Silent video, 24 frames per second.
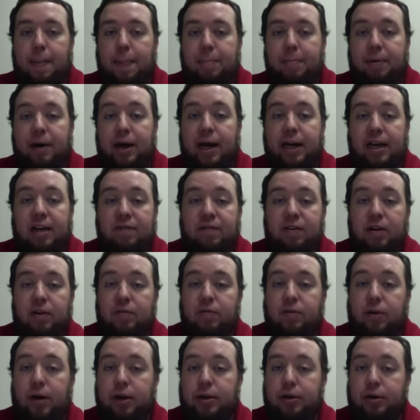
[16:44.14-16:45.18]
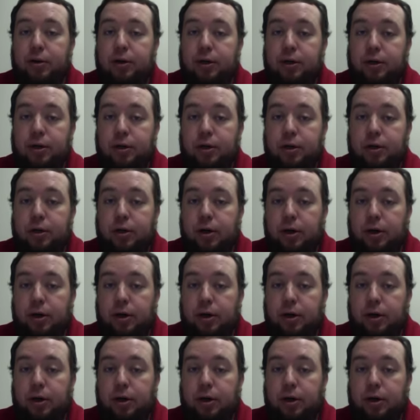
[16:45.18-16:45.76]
But if you've read your Cook